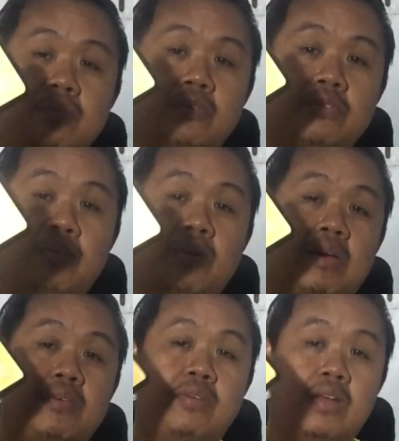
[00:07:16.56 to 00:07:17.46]
phone for
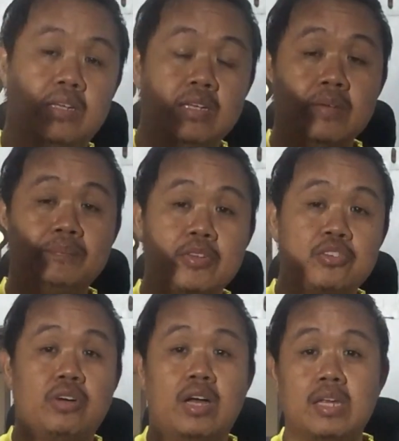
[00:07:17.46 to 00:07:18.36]
my vlogging.
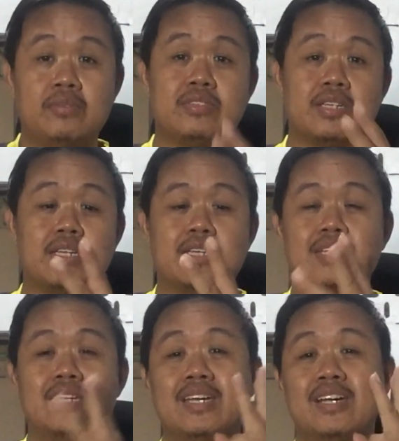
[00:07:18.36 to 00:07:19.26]
So I have
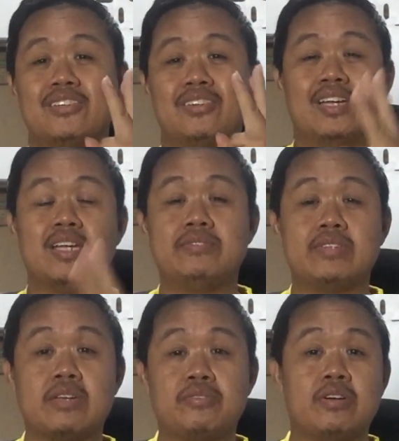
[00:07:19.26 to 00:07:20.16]
three. So I have
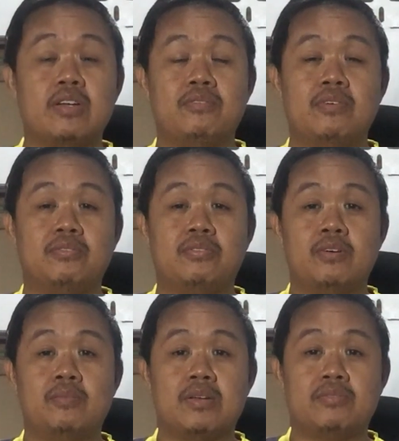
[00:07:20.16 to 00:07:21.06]
three for
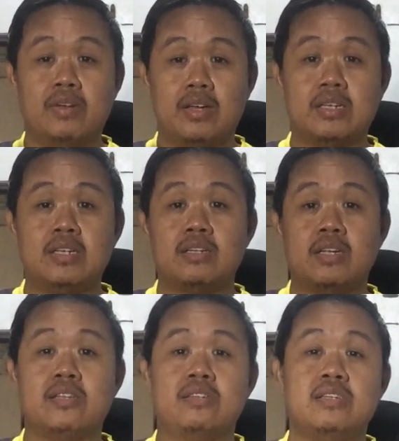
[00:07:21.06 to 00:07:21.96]
my vlogging.
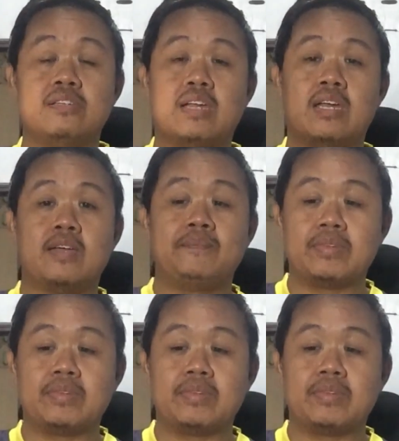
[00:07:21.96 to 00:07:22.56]
And since I